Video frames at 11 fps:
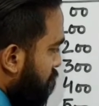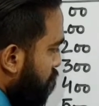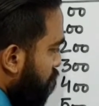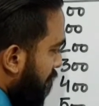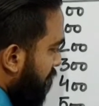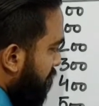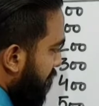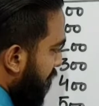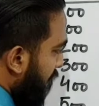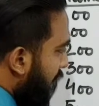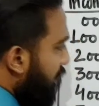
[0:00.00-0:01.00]

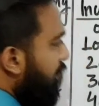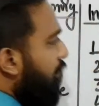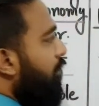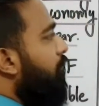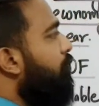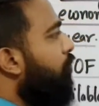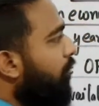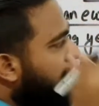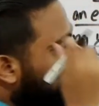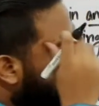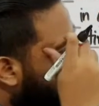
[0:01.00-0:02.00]

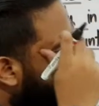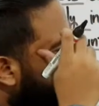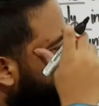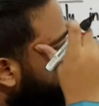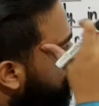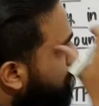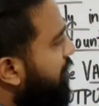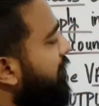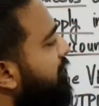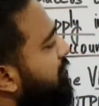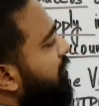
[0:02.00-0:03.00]
240. So
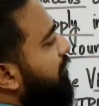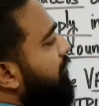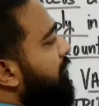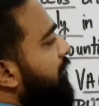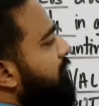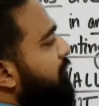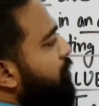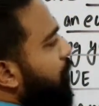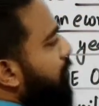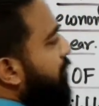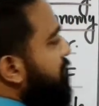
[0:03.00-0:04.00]
students, this is
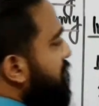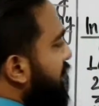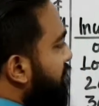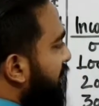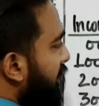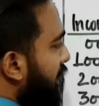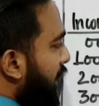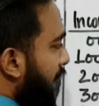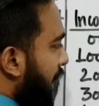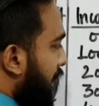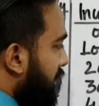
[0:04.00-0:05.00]
your this
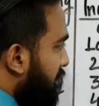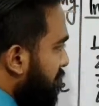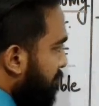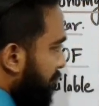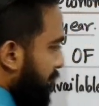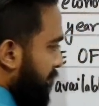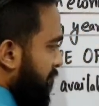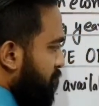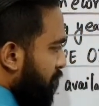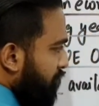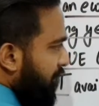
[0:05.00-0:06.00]
saving and
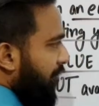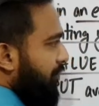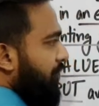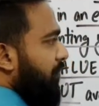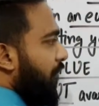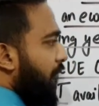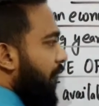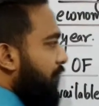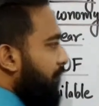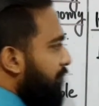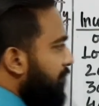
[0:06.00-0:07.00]
rest of the other
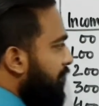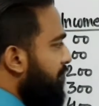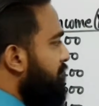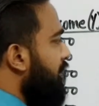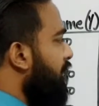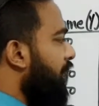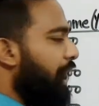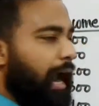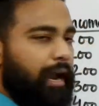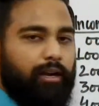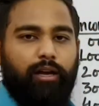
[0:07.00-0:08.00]
are increasing
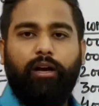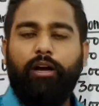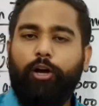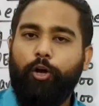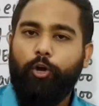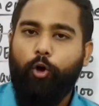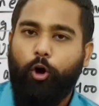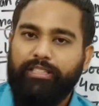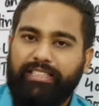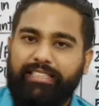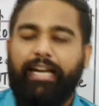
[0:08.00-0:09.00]
at a
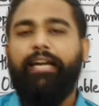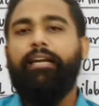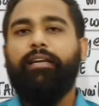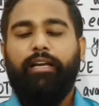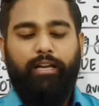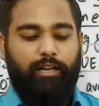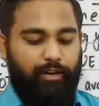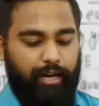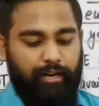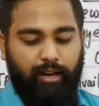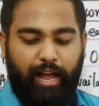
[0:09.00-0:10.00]
constant
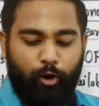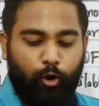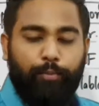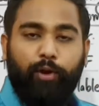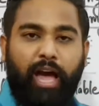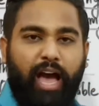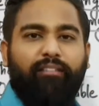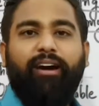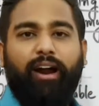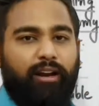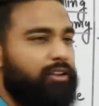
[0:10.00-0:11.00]
rate. I hope you
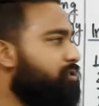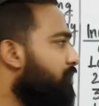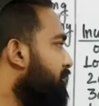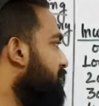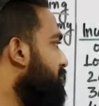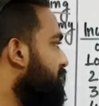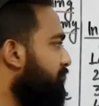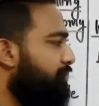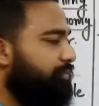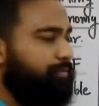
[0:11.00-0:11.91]
have understood this.